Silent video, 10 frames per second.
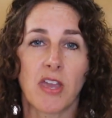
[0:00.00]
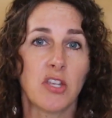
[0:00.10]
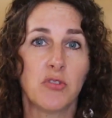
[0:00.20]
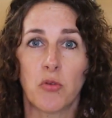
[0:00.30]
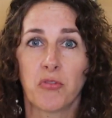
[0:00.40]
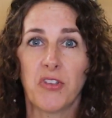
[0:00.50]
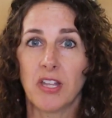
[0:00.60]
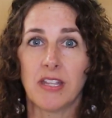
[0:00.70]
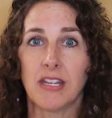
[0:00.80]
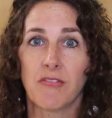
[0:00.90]
that you don't
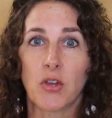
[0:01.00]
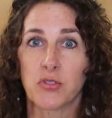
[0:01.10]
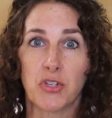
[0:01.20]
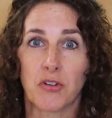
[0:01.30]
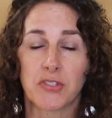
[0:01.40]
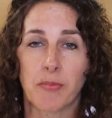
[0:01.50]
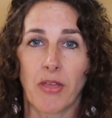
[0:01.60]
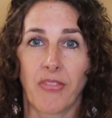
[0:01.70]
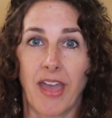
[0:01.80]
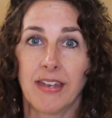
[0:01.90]
feel any of those nerves
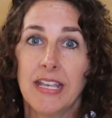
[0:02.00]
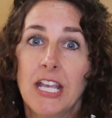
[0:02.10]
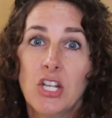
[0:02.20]
about that.